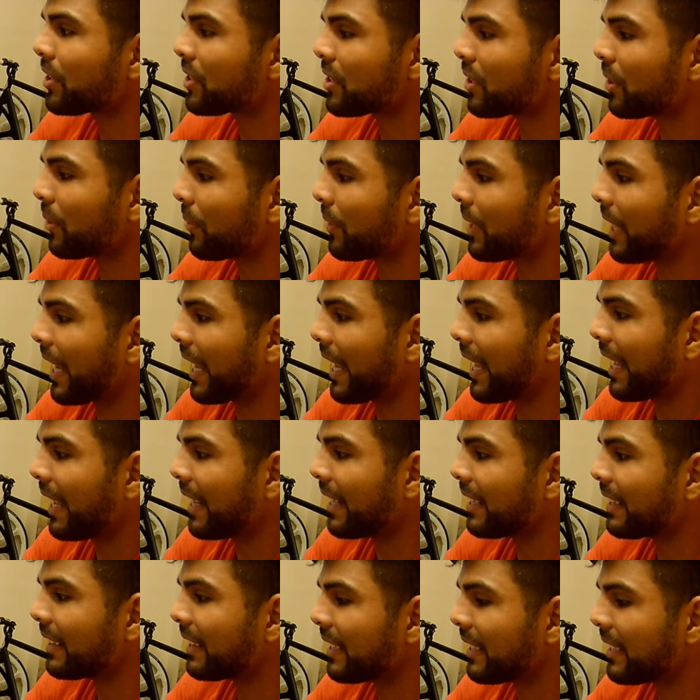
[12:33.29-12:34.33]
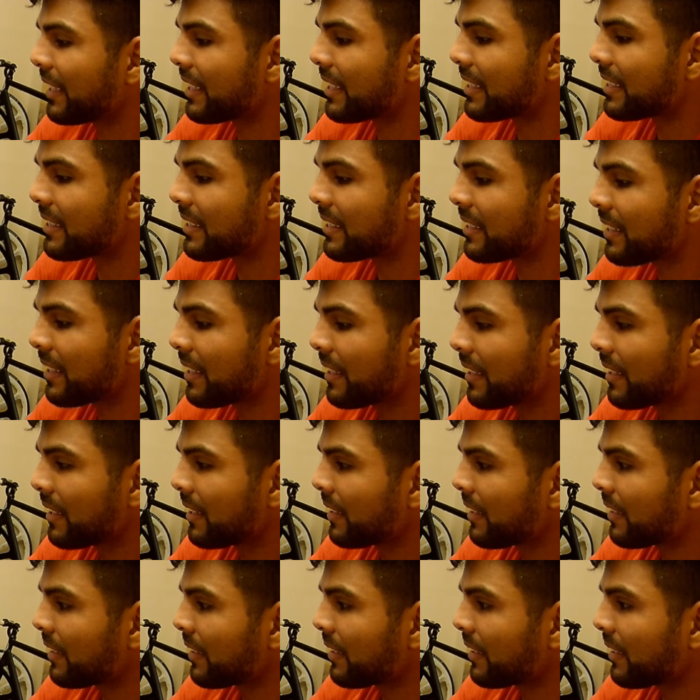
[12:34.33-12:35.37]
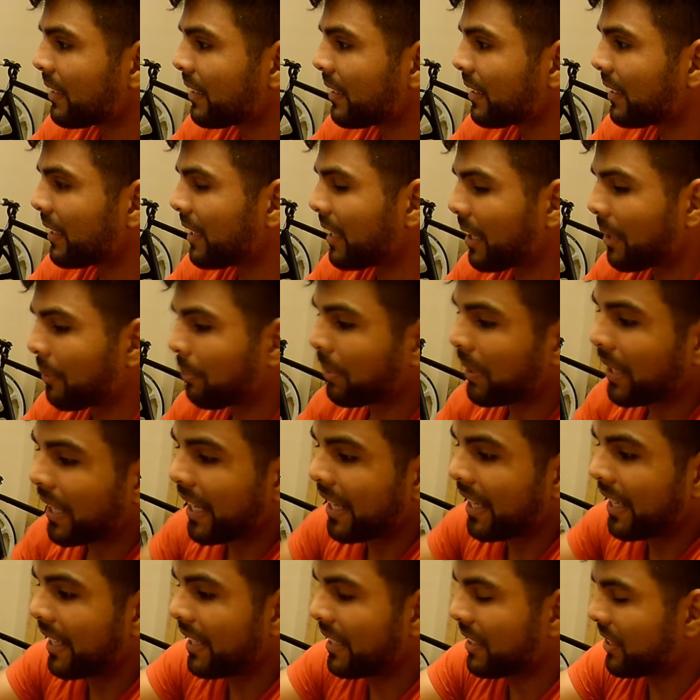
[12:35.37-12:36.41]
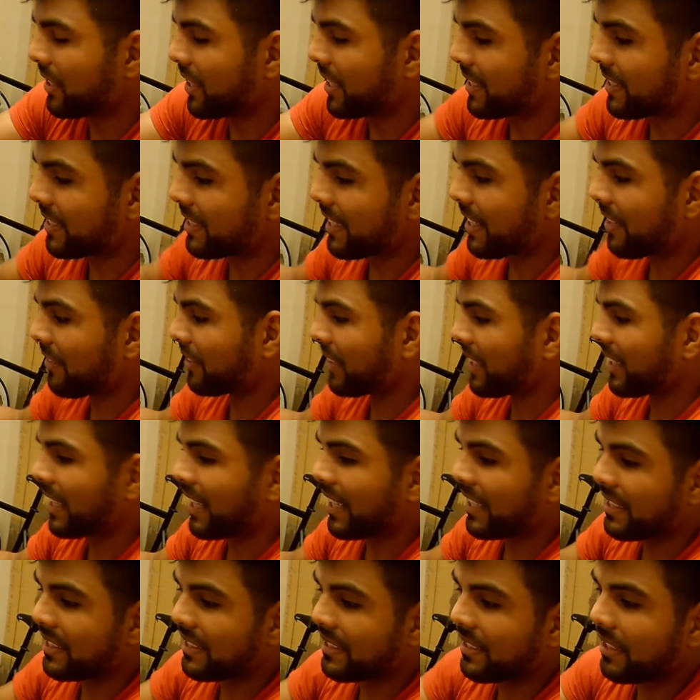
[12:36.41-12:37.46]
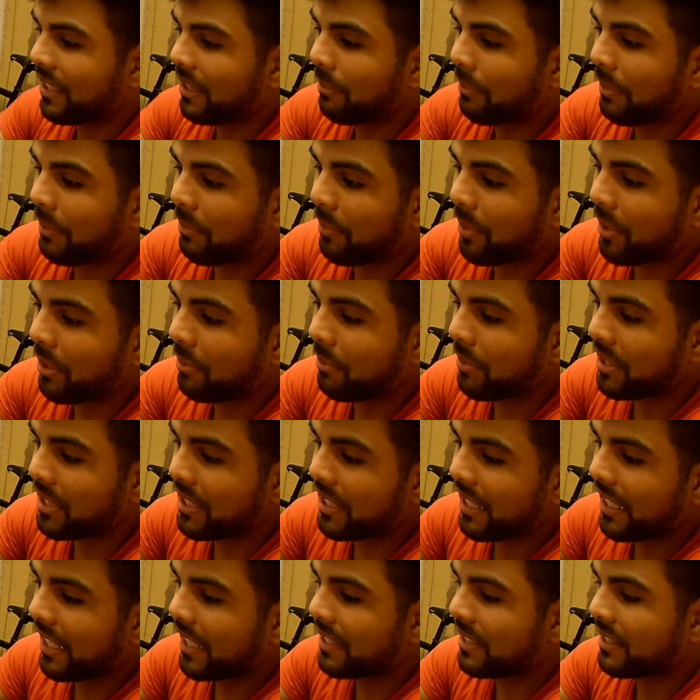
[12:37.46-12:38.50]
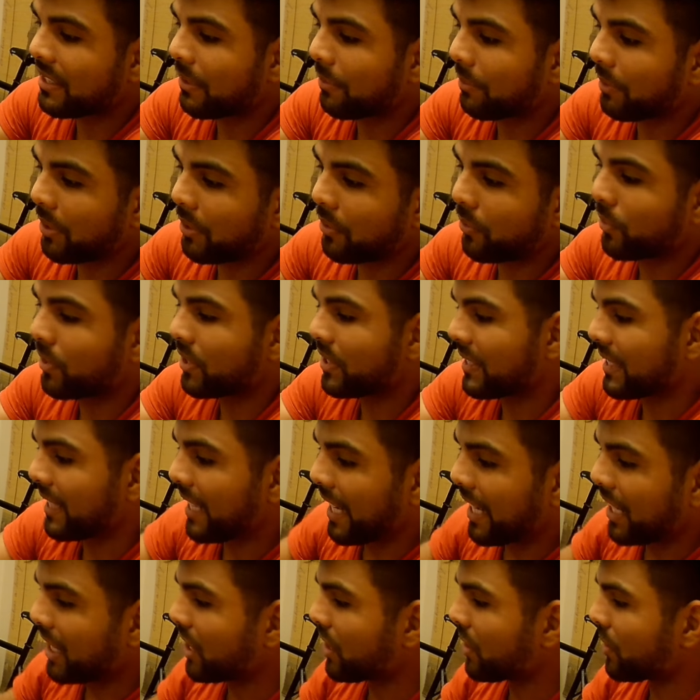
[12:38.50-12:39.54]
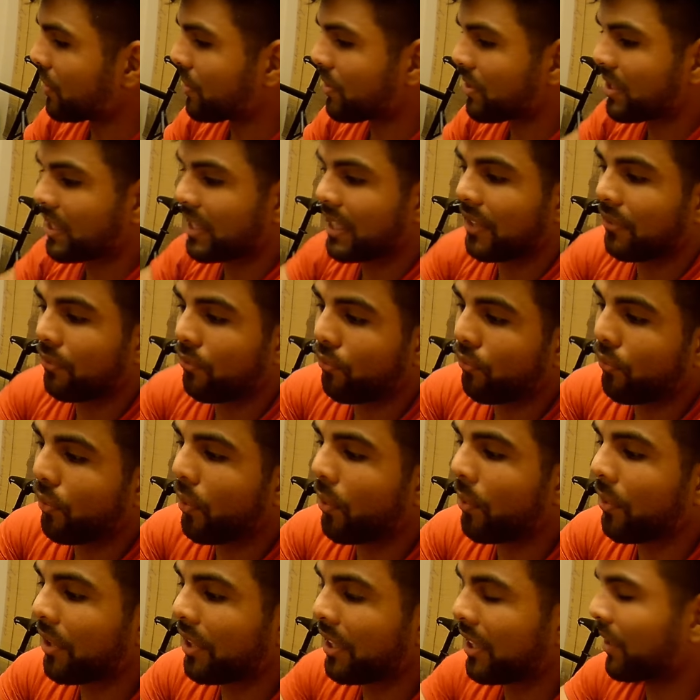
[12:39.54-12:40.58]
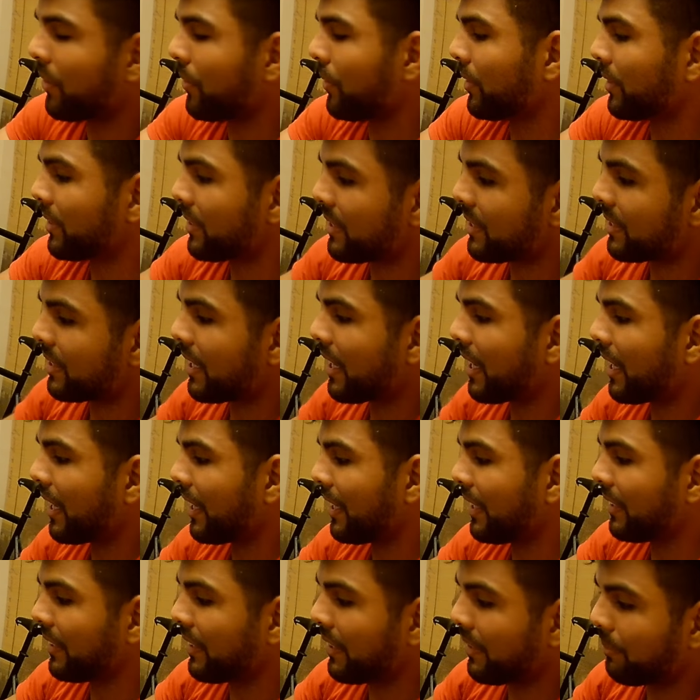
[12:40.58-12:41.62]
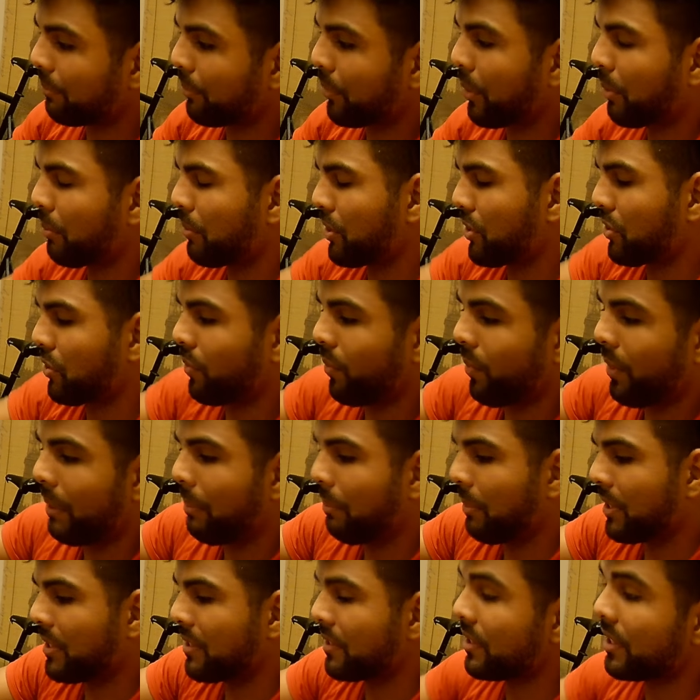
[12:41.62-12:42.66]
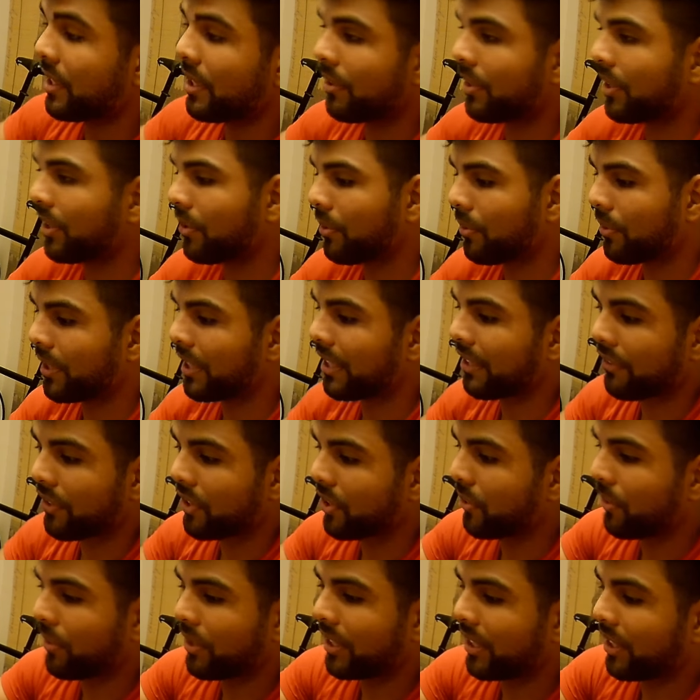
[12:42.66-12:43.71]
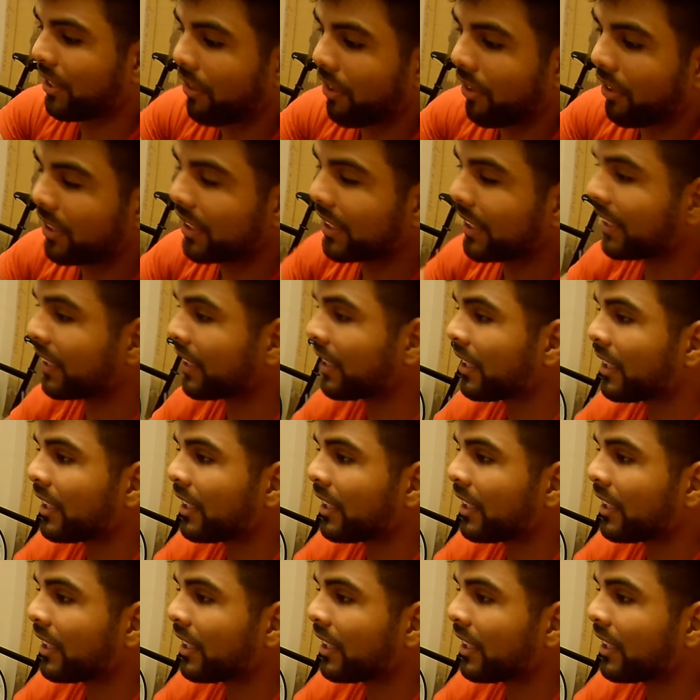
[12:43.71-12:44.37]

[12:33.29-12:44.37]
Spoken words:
So when I edit this and I apply it, you can see everything lights up, and pretty much it lights up the ones that I use, step forward and go inside, and then pretty much the weapons area or whatever you want to call it.